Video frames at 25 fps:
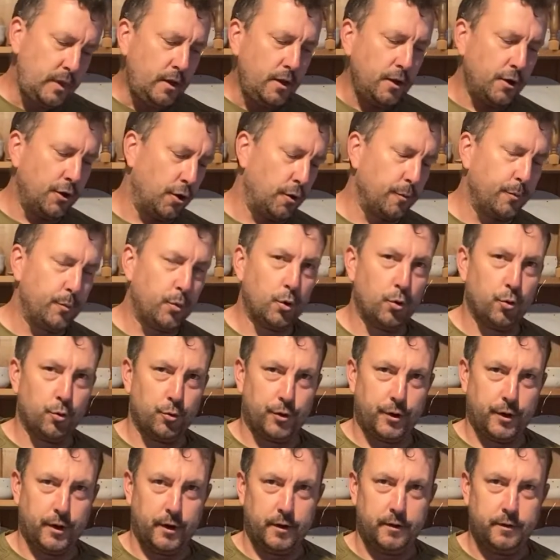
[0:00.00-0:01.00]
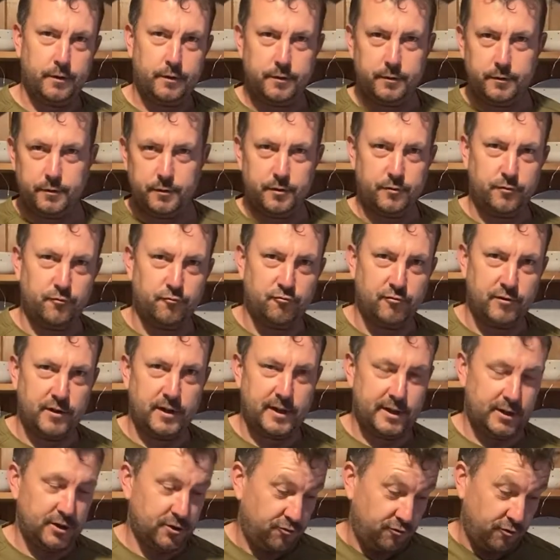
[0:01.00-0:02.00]
and I poured the
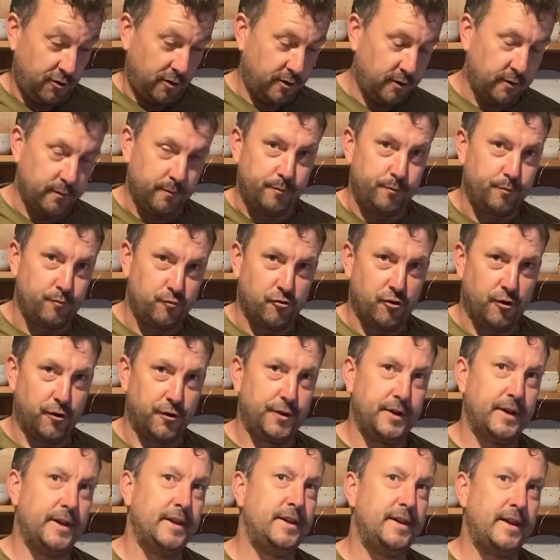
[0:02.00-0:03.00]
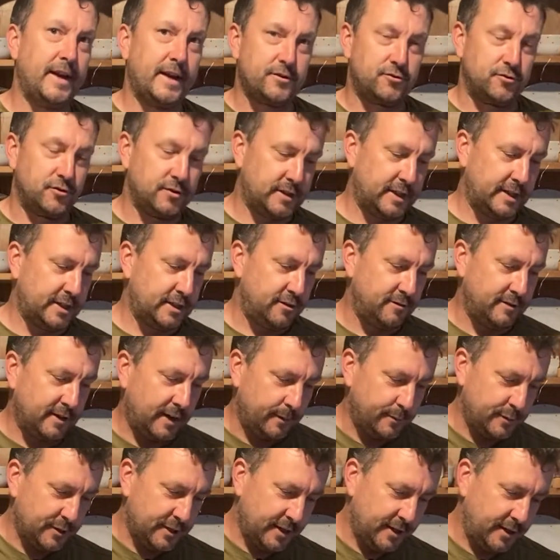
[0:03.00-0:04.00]
really strong brine in, the extra 60
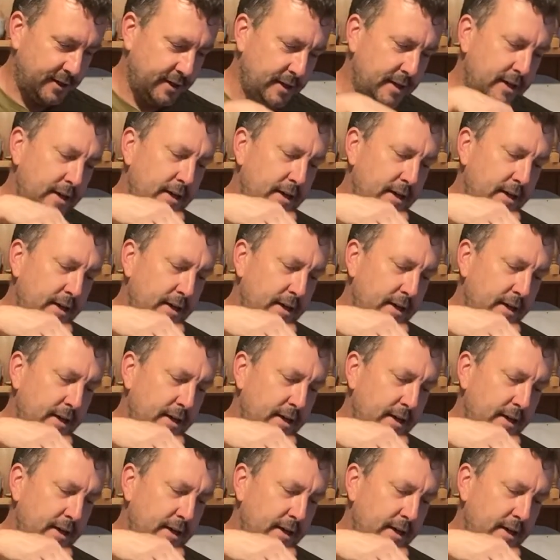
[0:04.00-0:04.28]
grams in.